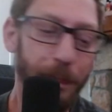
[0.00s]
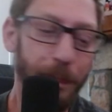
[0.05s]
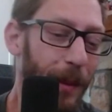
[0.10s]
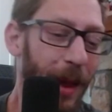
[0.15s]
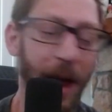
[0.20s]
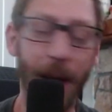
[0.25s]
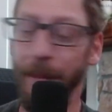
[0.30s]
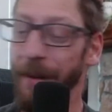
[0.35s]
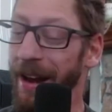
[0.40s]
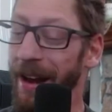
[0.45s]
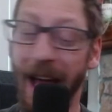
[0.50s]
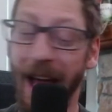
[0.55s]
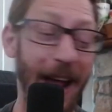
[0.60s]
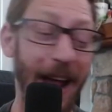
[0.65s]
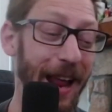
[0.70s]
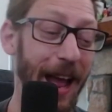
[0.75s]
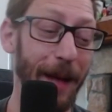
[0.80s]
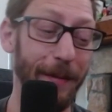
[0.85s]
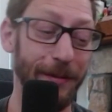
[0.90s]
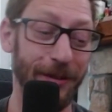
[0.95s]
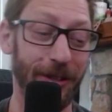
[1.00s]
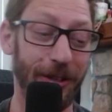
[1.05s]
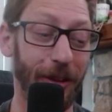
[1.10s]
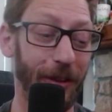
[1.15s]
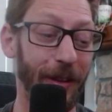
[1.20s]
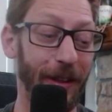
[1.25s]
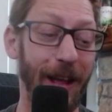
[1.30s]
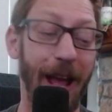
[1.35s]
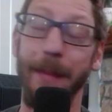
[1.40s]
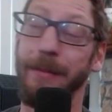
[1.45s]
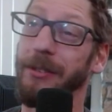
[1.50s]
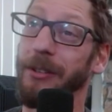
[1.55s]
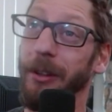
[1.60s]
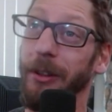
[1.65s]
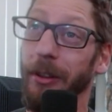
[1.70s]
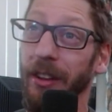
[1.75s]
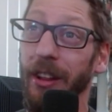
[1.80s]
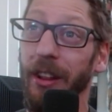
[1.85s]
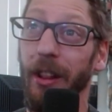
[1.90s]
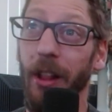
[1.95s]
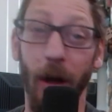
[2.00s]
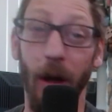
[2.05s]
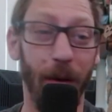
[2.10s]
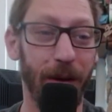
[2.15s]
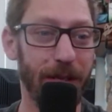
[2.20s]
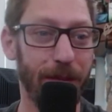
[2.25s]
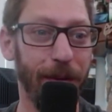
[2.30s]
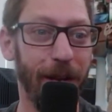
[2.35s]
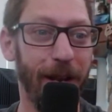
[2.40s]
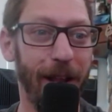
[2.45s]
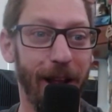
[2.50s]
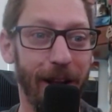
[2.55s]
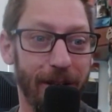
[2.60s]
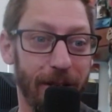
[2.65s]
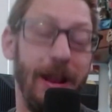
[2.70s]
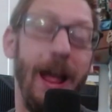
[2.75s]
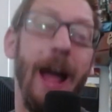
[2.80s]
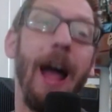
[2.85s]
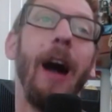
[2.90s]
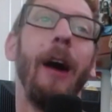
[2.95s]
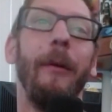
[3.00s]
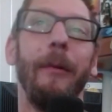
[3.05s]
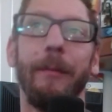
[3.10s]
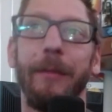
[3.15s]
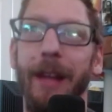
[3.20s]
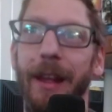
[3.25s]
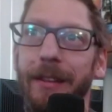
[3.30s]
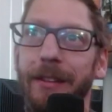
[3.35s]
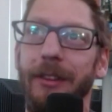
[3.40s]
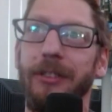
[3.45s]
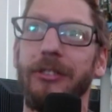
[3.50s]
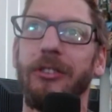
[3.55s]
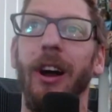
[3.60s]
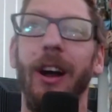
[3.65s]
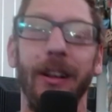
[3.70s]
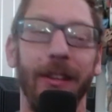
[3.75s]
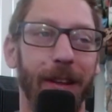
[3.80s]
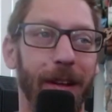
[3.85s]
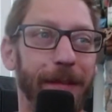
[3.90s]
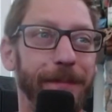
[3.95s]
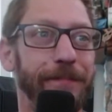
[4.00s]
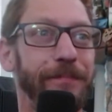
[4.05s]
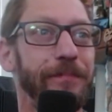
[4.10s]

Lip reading: I mean, I had absolutely low expectations. Now I'm getting the chocolate.